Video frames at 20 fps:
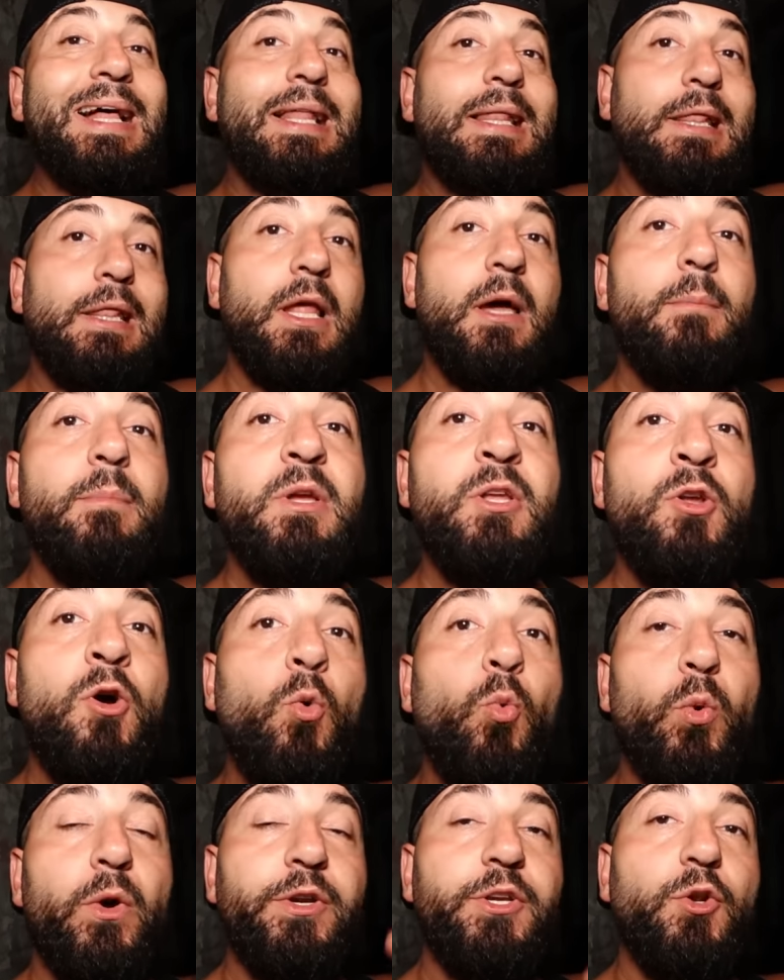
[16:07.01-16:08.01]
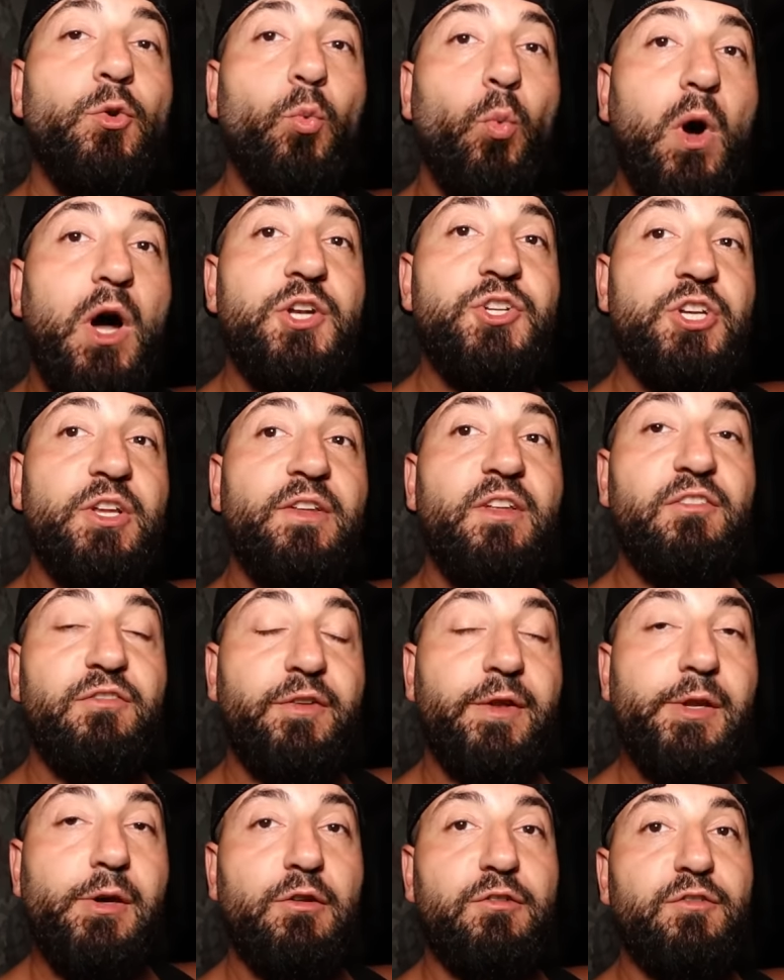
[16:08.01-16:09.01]
Let me know where you're watching these
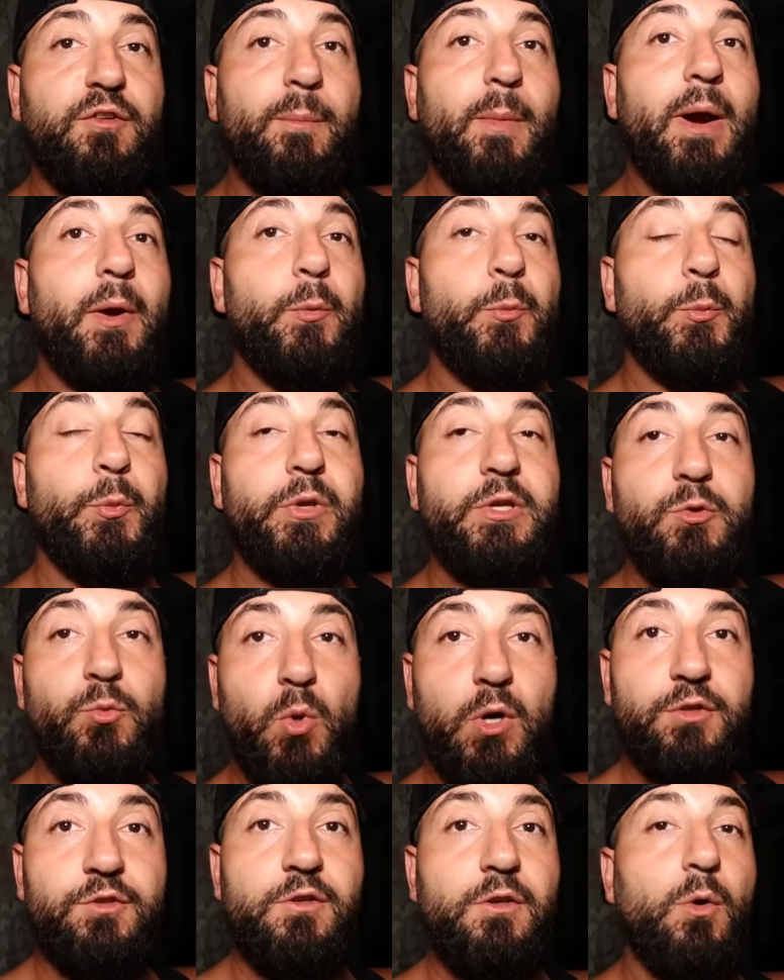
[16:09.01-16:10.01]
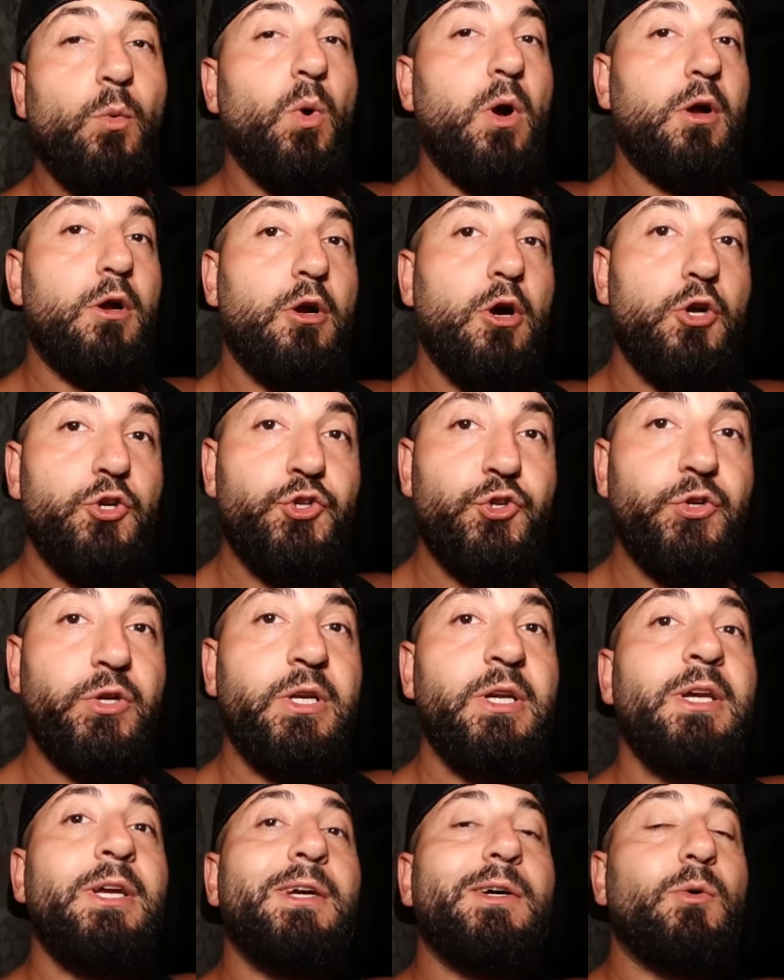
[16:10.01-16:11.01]
videos from. I really want to know what
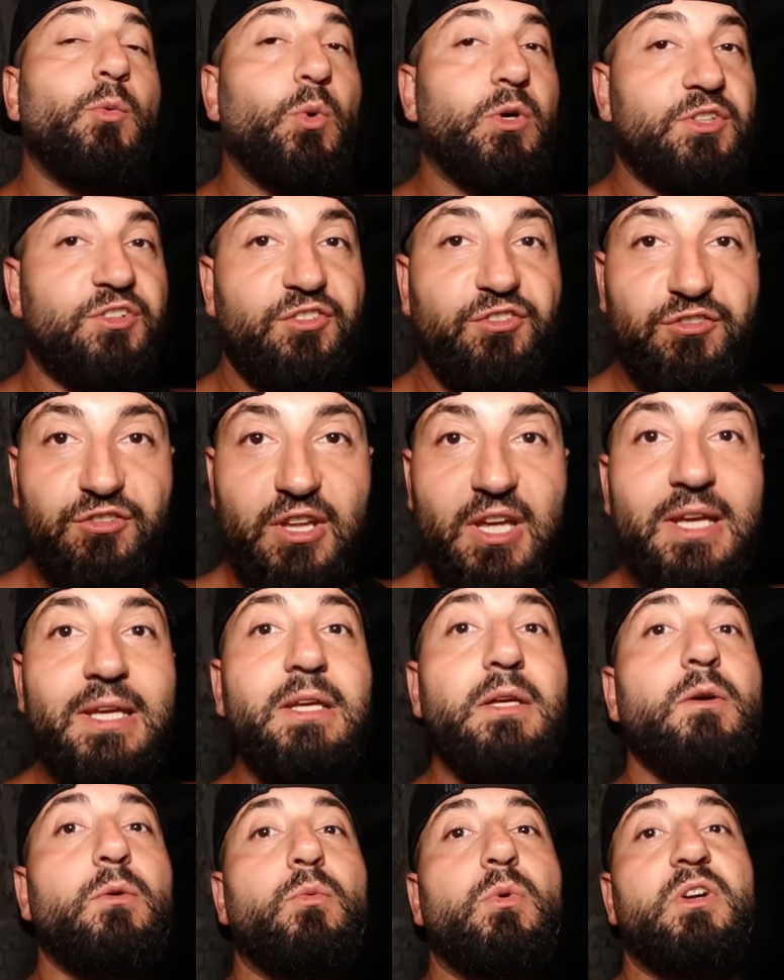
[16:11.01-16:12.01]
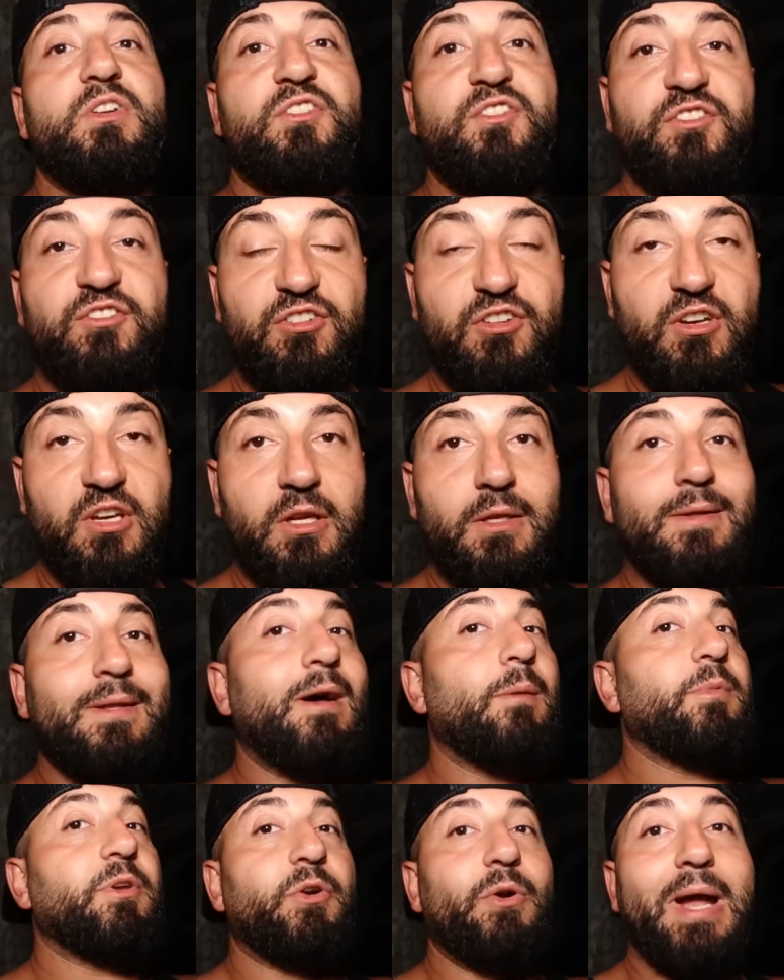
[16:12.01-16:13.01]
country, what state, what city.
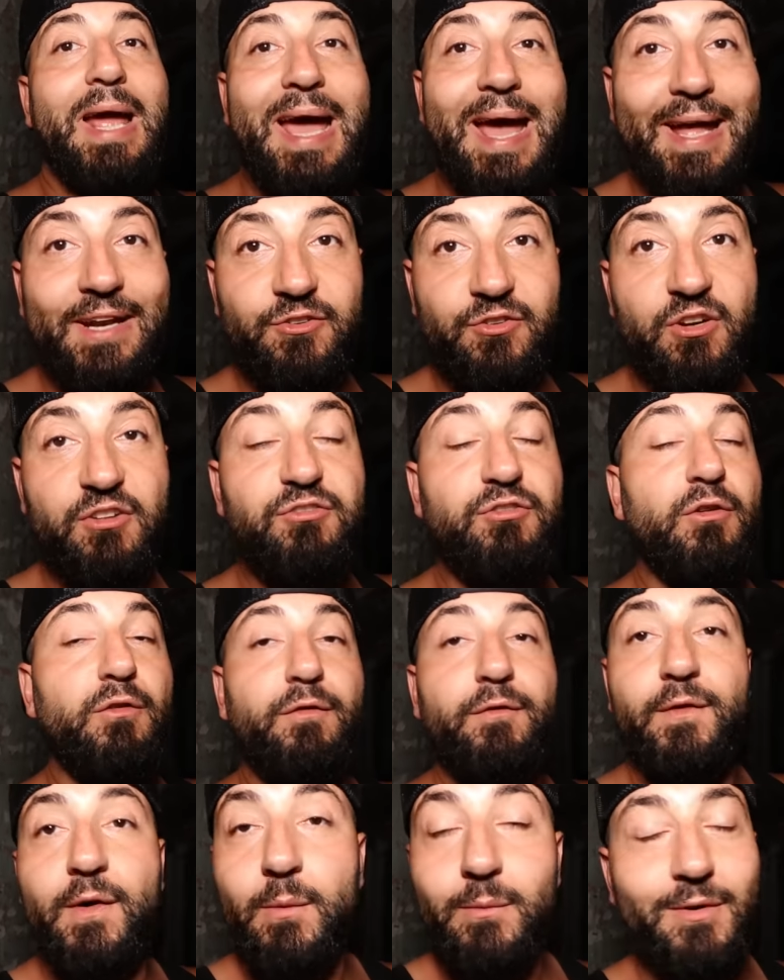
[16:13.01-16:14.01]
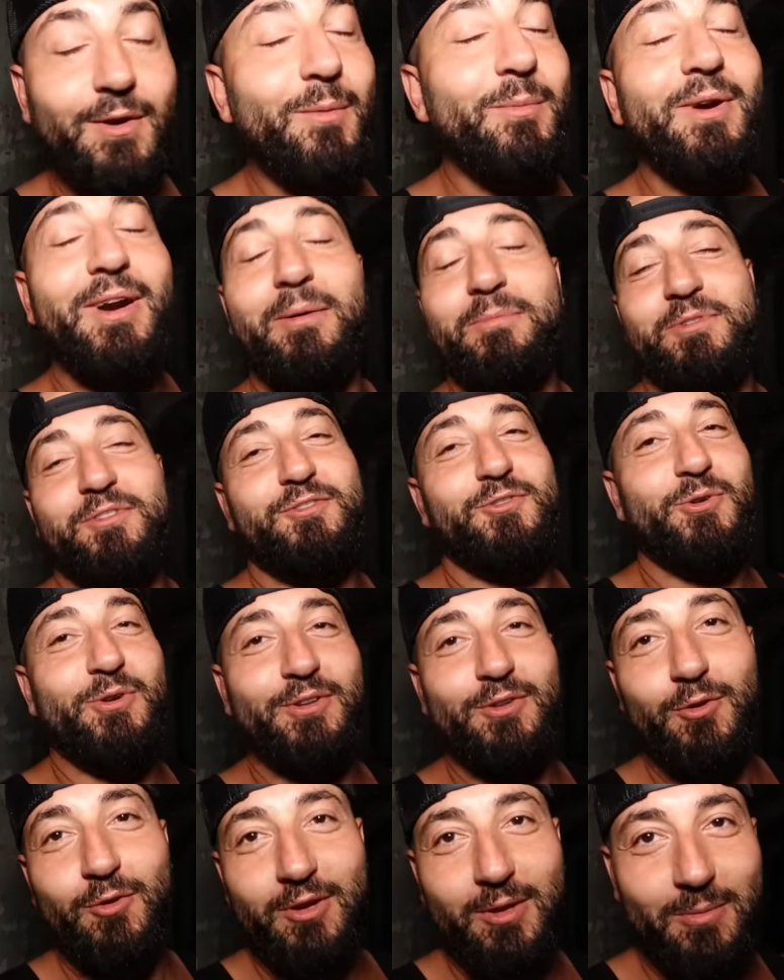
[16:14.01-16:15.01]
Tell me your address, your phone number. I'm just
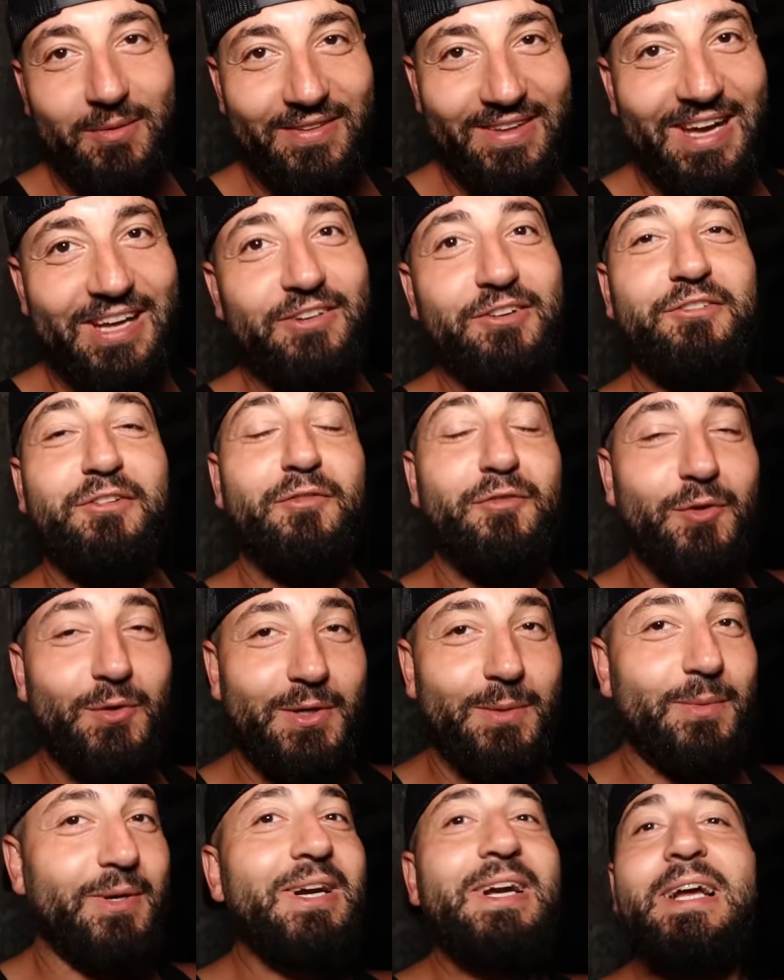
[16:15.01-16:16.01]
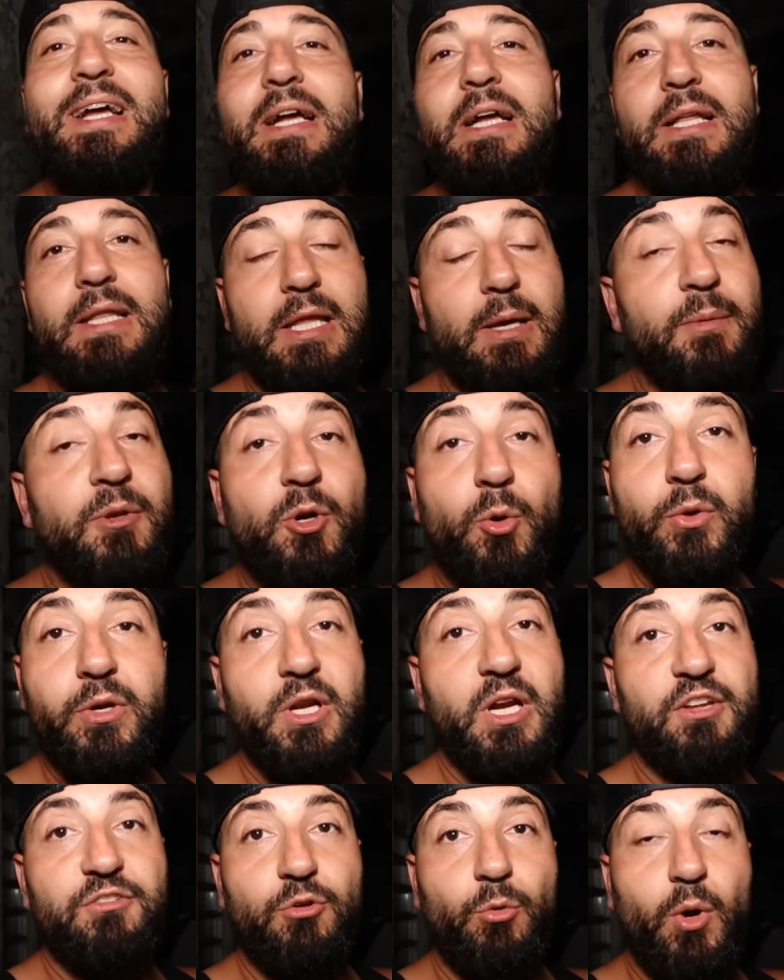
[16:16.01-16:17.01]
joking. Don't give me the address or phone number. Let me know where
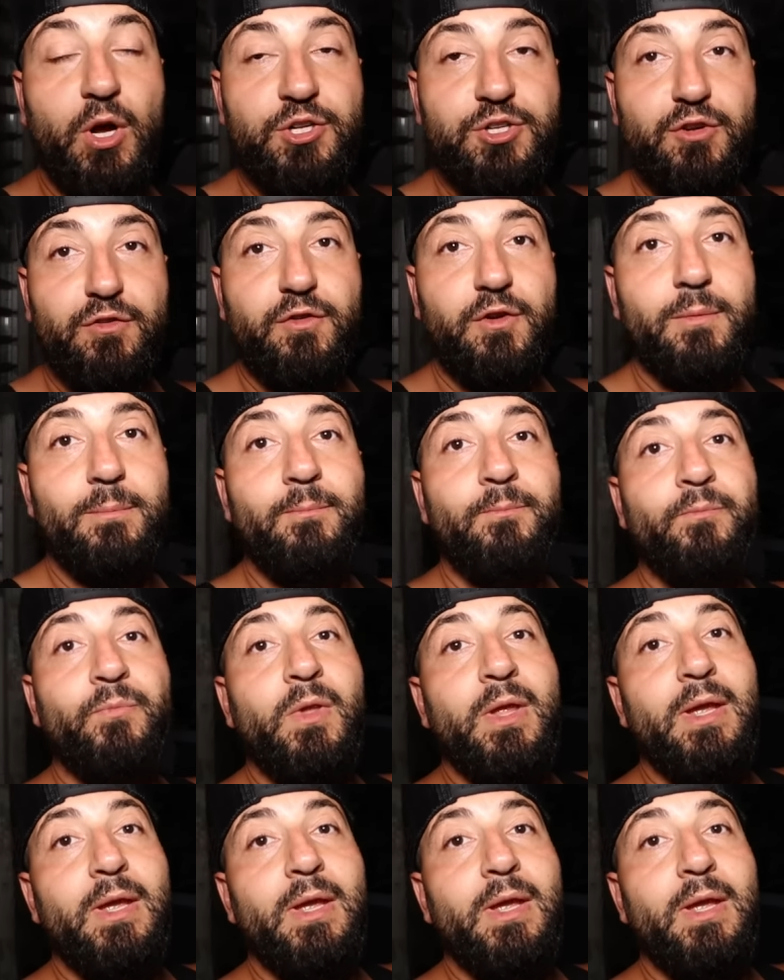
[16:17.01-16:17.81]
you guys are watching from.